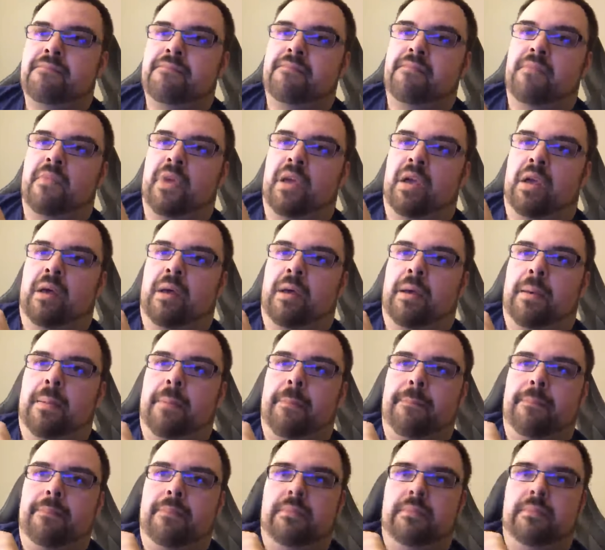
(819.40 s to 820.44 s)

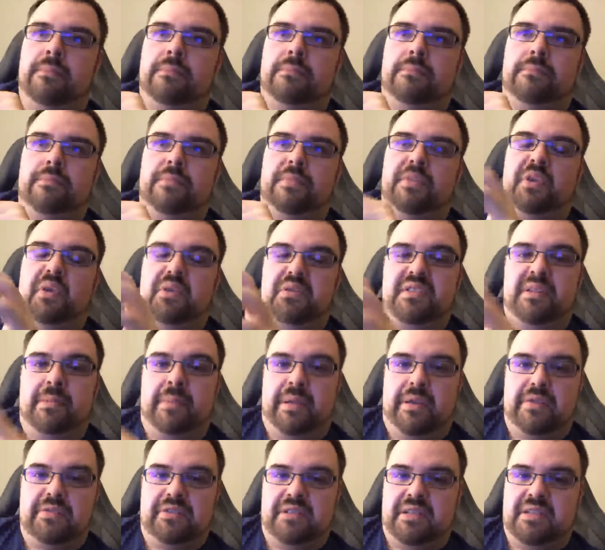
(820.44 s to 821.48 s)
Those
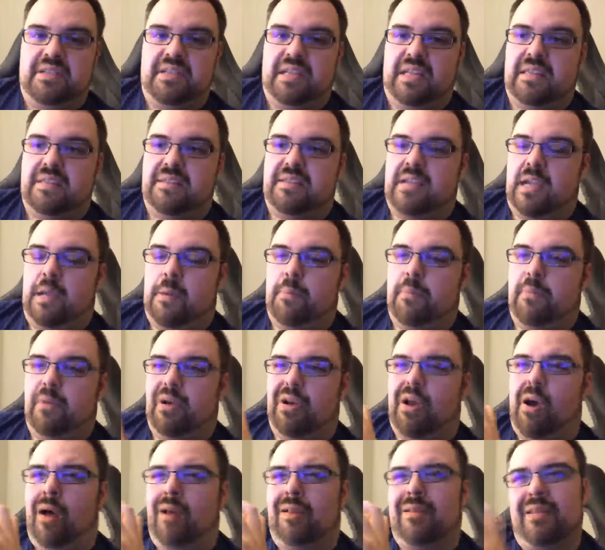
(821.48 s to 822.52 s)
thumbnails are going to stay the same, but
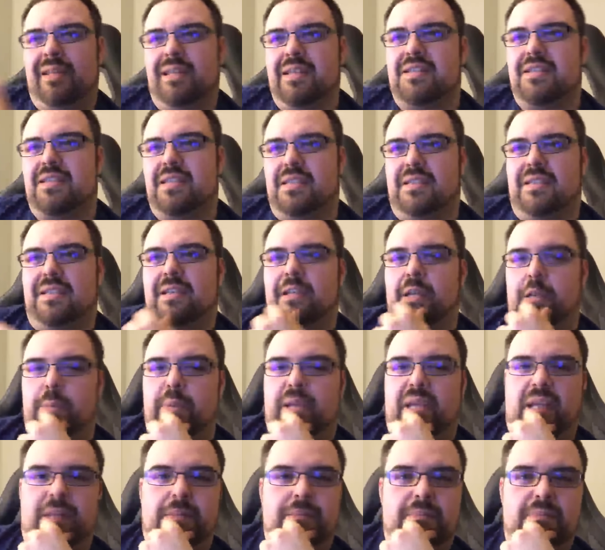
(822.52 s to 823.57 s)
on this, it's going to
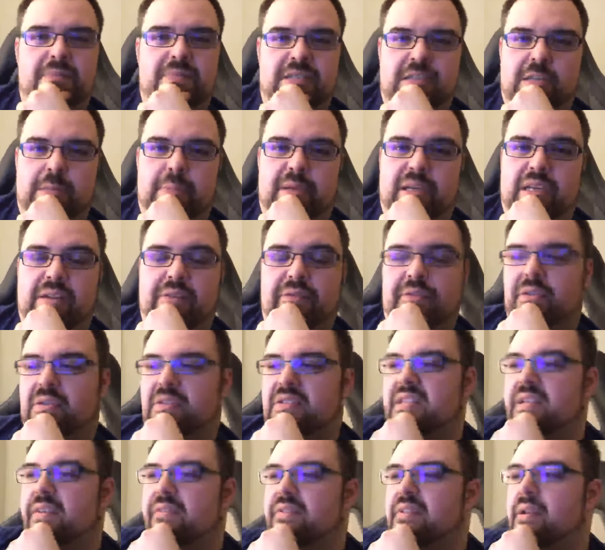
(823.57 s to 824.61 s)
be different.
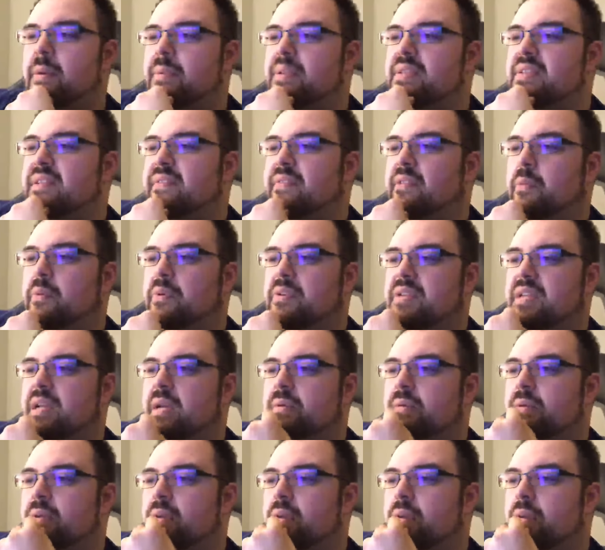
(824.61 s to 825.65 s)
I'm going to see if it works
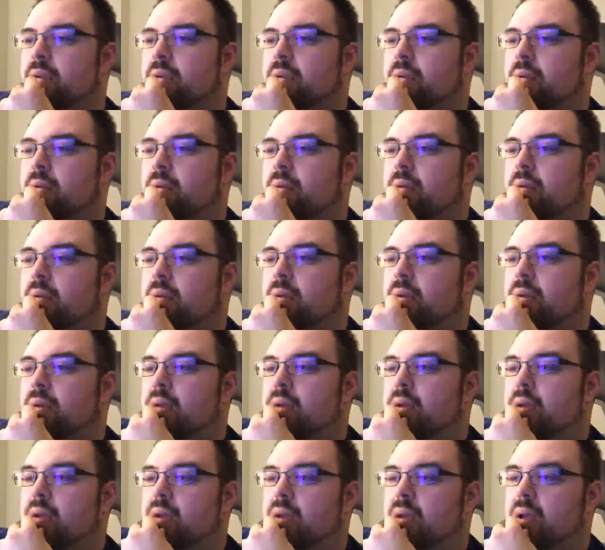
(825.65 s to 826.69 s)
out.
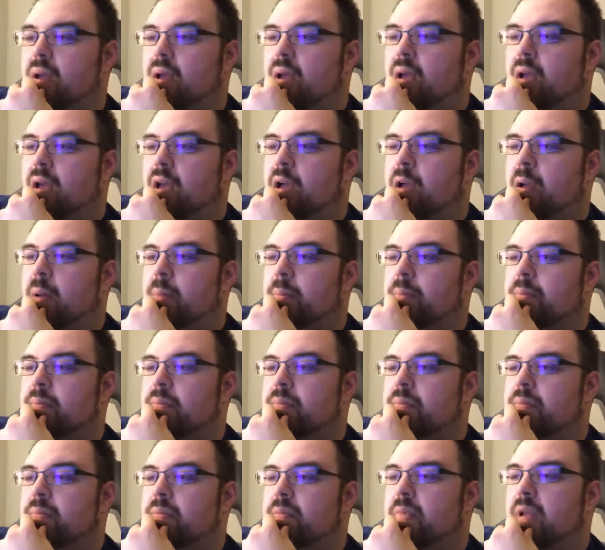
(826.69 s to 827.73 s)

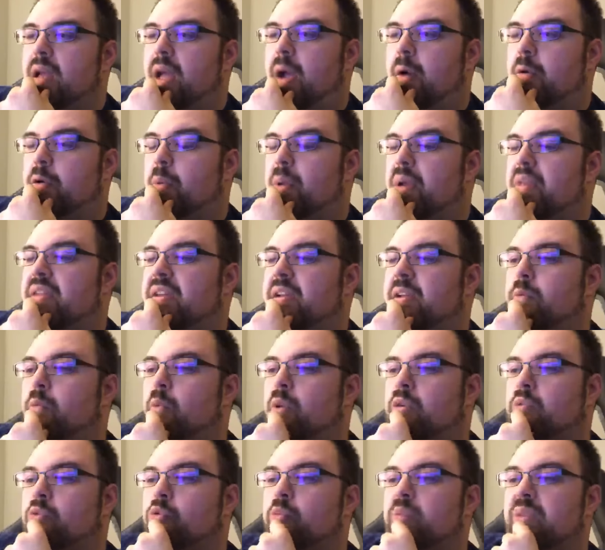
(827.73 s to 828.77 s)
How do I think
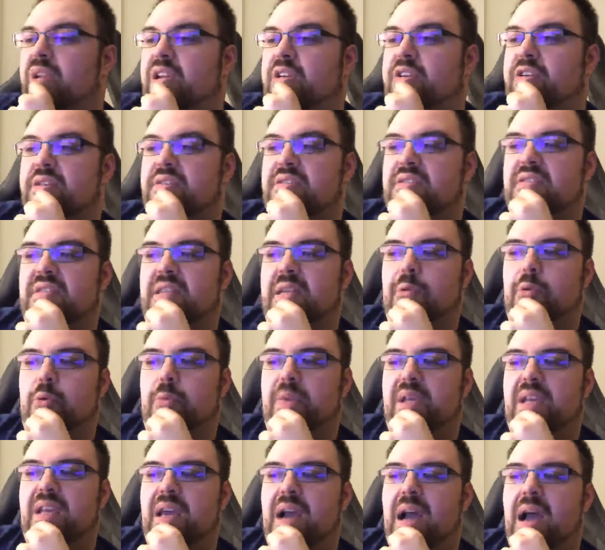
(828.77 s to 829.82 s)
Wonder Woman and Justice League will
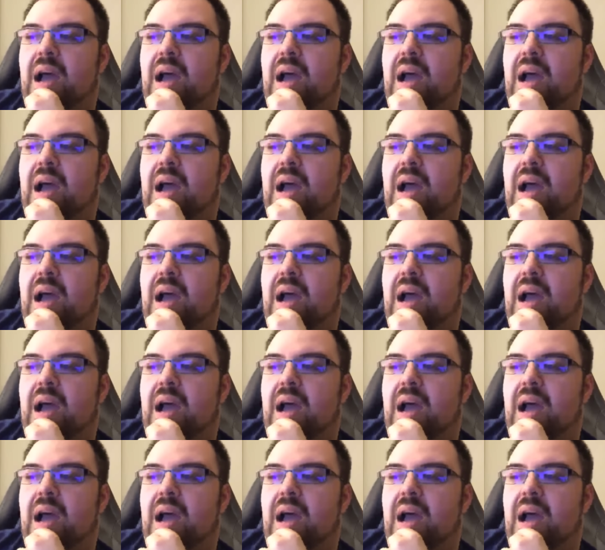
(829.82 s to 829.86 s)
be?